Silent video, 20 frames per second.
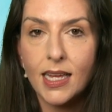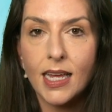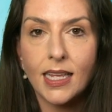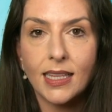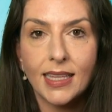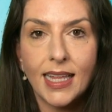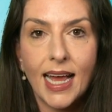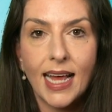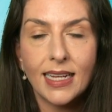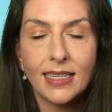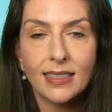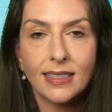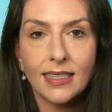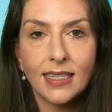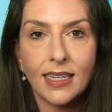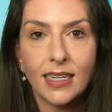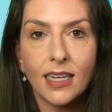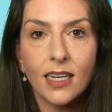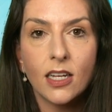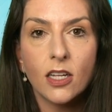And
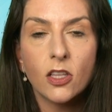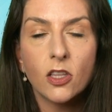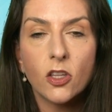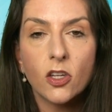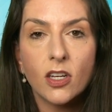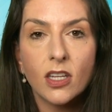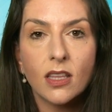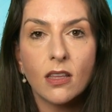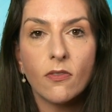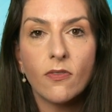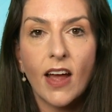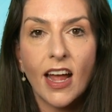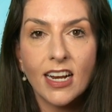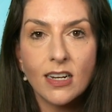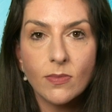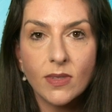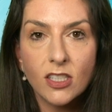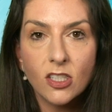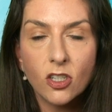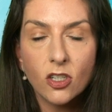lastly, look at the
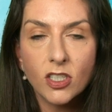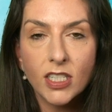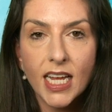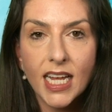vitamins you're